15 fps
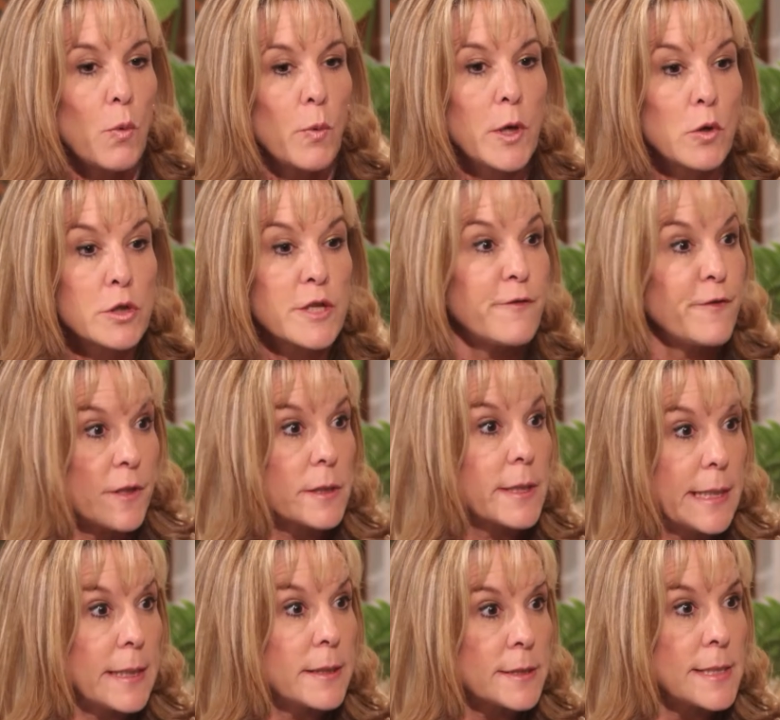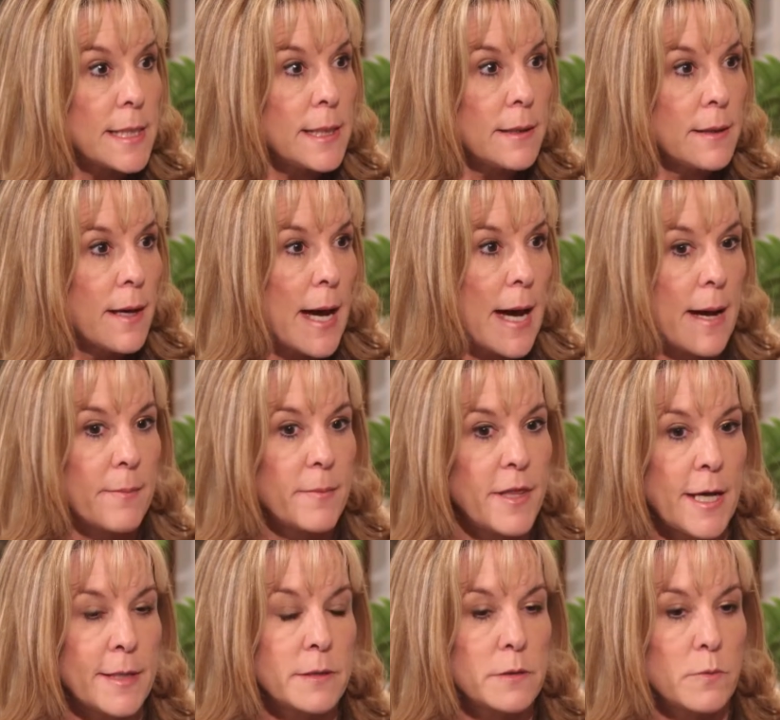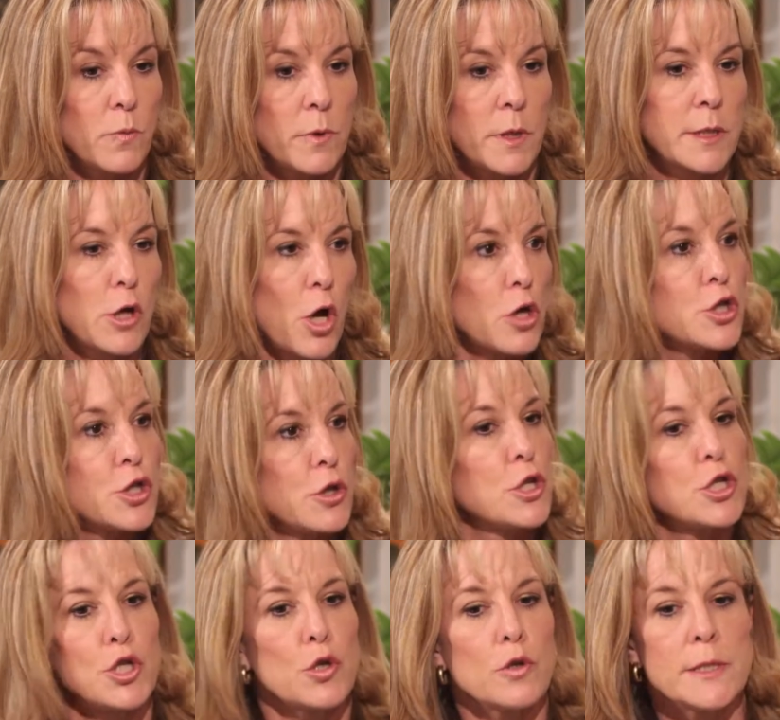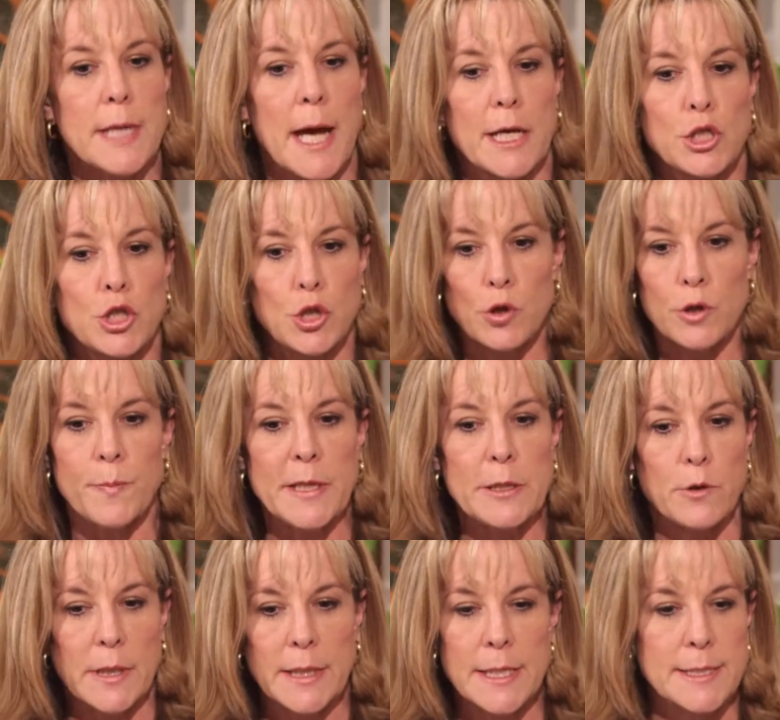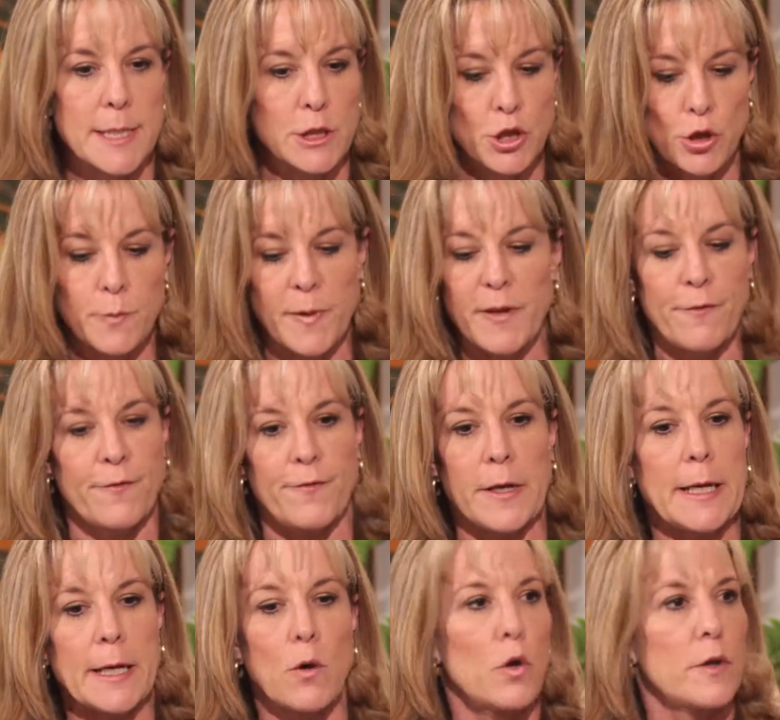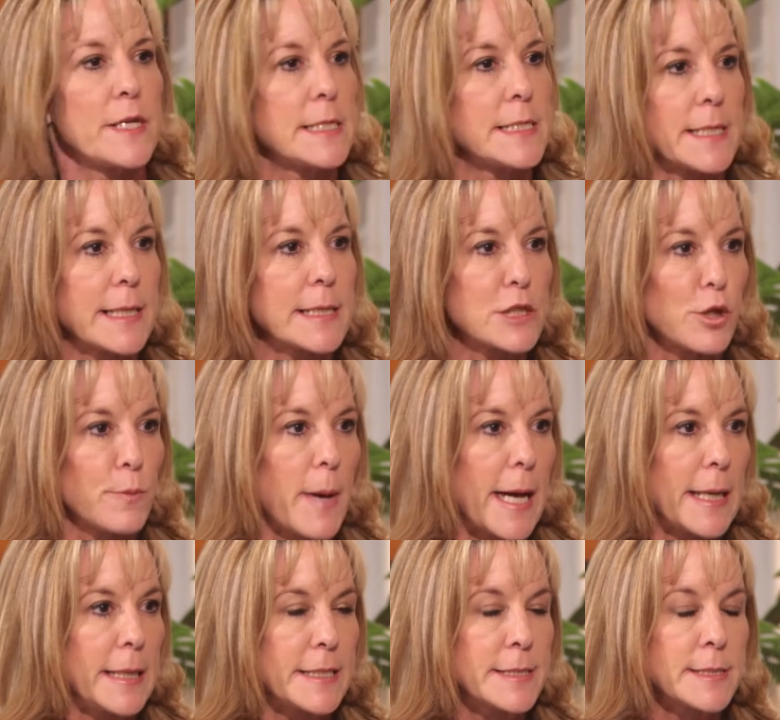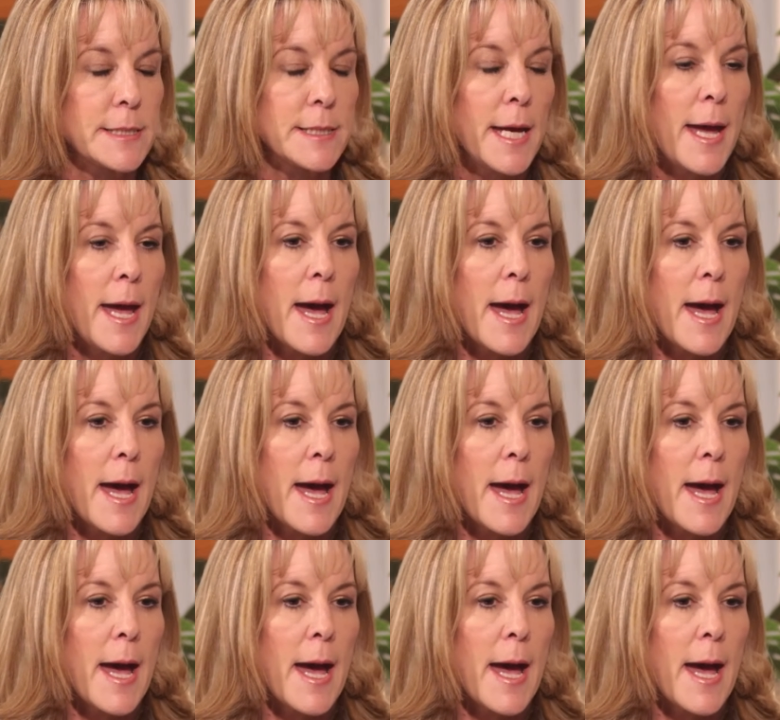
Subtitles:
We also feel guilty, that it goes to the shoulds. I should be doing this. I should be filling all these things on my list.